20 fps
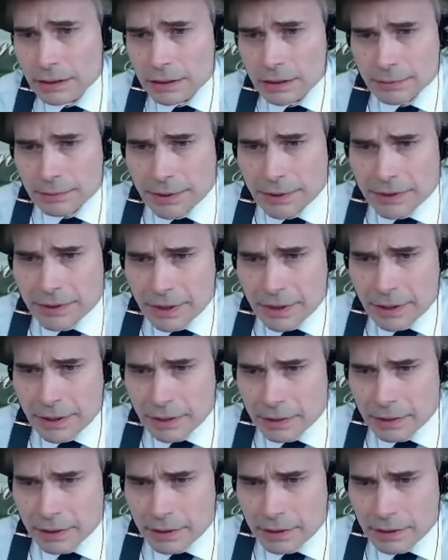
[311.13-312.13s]
Let me
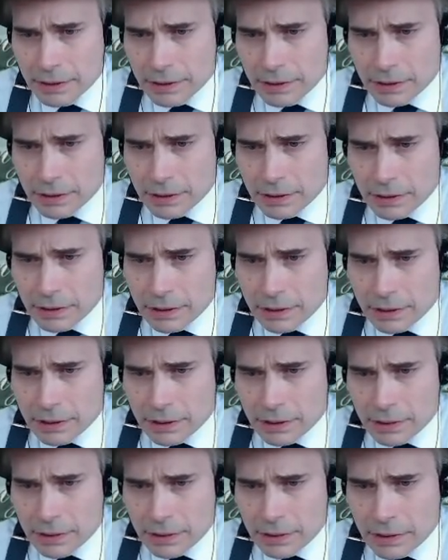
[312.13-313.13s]
see.
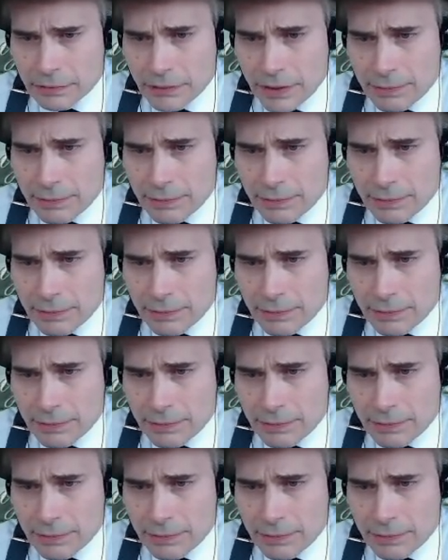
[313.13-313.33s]
If